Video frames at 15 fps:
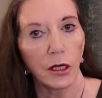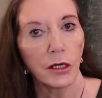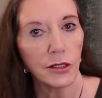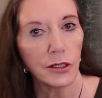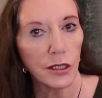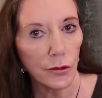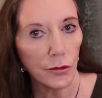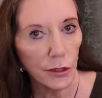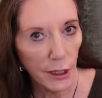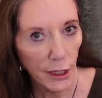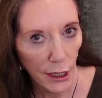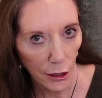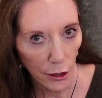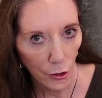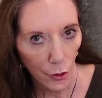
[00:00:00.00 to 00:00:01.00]
So
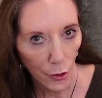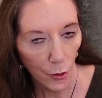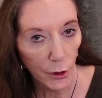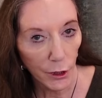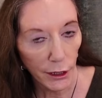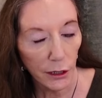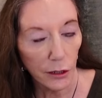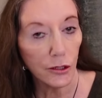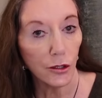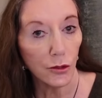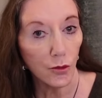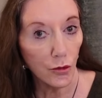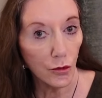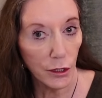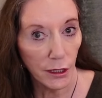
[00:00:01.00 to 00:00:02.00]
now we get to the
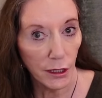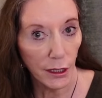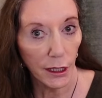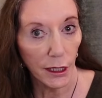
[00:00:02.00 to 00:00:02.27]
really